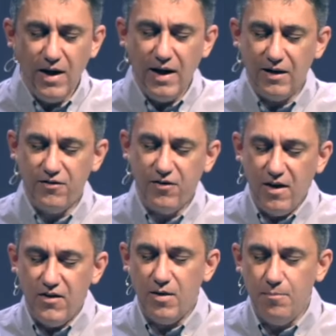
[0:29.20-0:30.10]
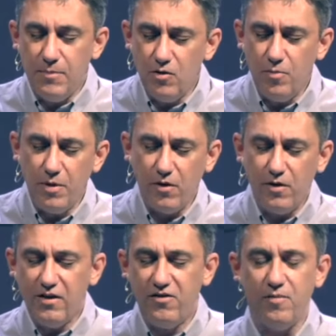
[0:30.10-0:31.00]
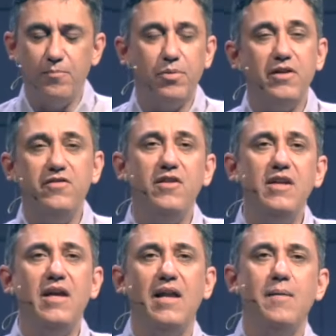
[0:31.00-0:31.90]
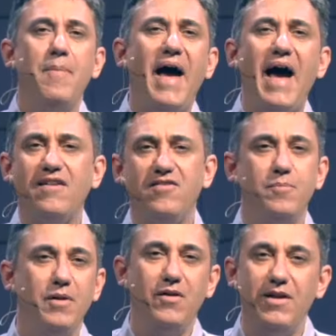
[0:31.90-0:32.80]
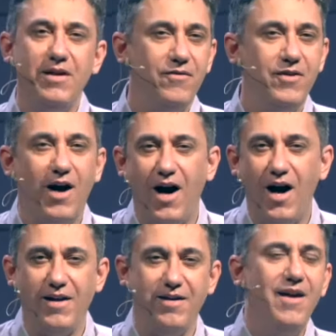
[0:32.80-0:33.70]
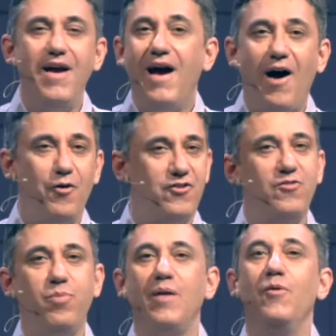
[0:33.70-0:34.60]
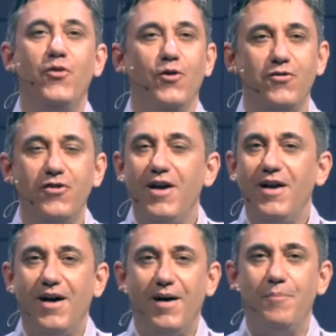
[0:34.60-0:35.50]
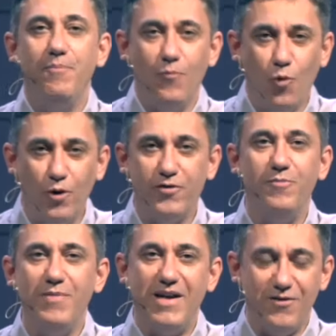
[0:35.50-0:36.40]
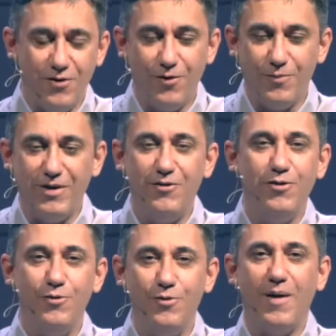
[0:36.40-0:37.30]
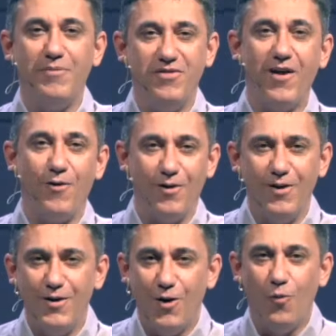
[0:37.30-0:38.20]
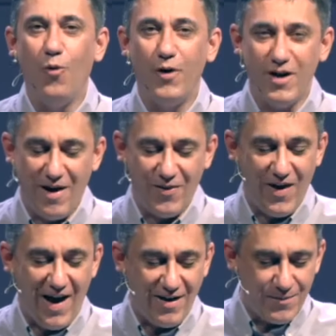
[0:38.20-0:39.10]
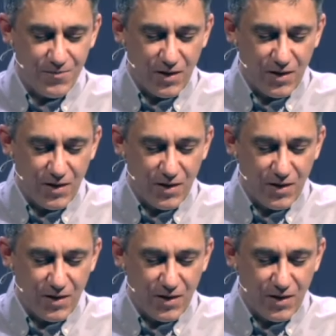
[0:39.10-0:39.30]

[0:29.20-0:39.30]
It's the immutability, simplicity, and impassibility of God. And I'll explain what those uh, words mean, so don't be too upset or worried about that.